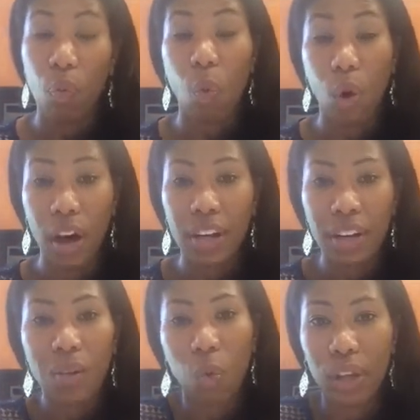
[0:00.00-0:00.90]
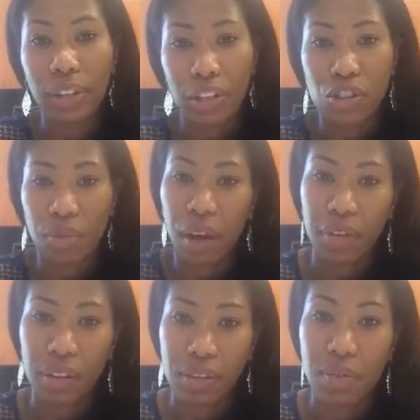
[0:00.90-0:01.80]
one, what leadership
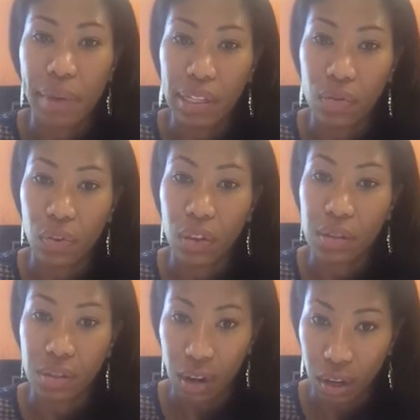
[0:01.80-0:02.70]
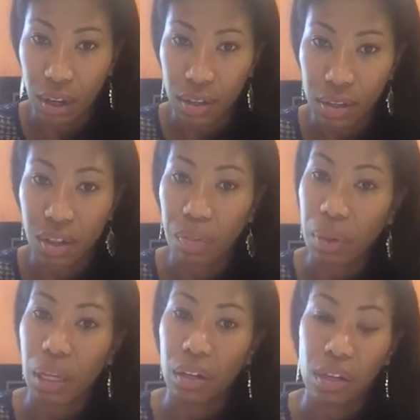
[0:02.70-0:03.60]
efficacy means for the study is going
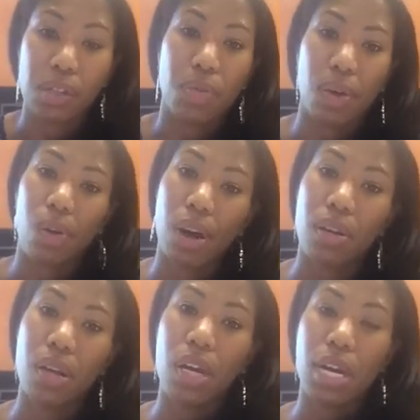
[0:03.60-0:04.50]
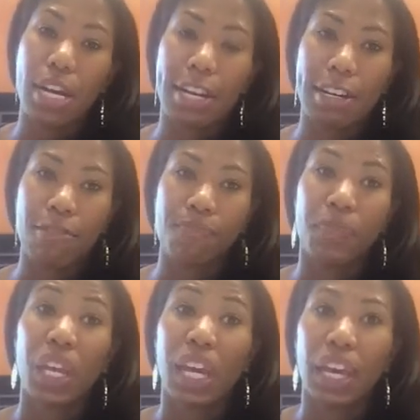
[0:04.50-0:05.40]
to need to be one.
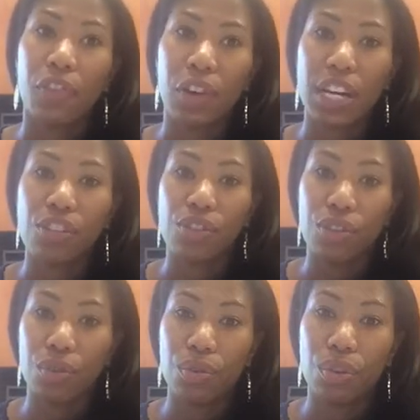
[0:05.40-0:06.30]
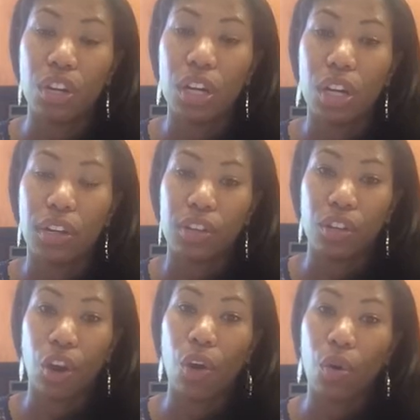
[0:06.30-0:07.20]
If I do
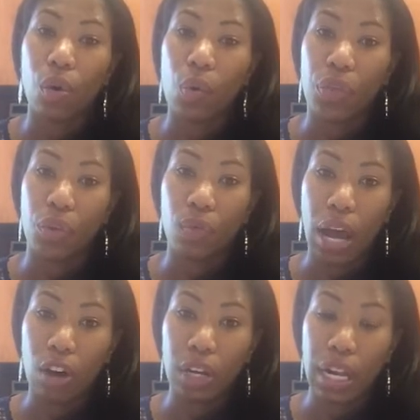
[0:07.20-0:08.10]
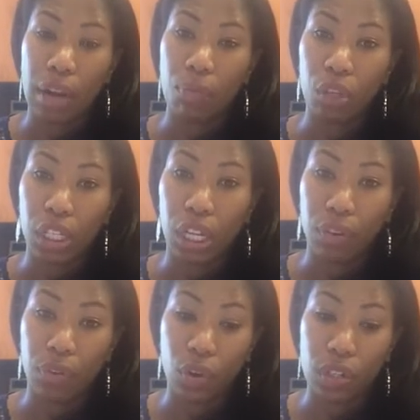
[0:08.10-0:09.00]
go with a route and I'm really
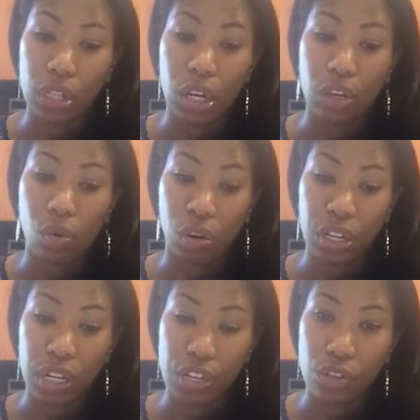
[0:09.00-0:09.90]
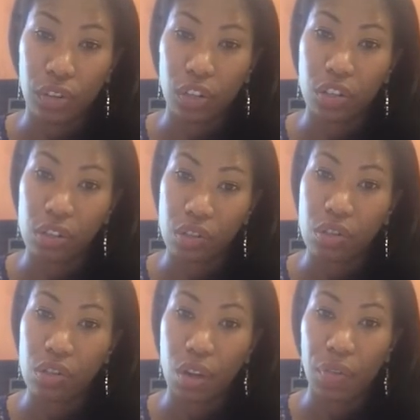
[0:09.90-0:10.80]
going to focus on orientation leaders and
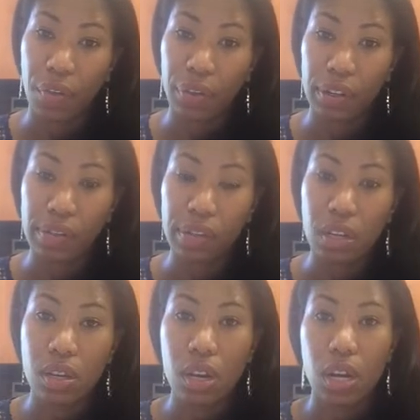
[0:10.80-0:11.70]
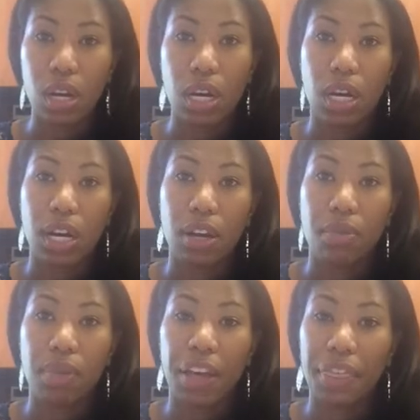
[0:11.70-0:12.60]
their self-efficacy,
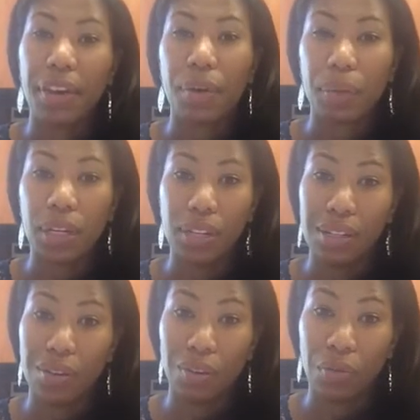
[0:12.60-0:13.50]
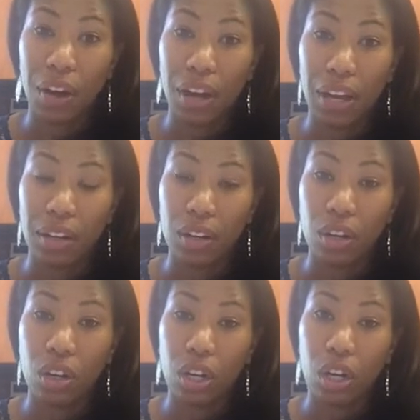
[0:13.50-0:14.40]
I think I'm going to need to define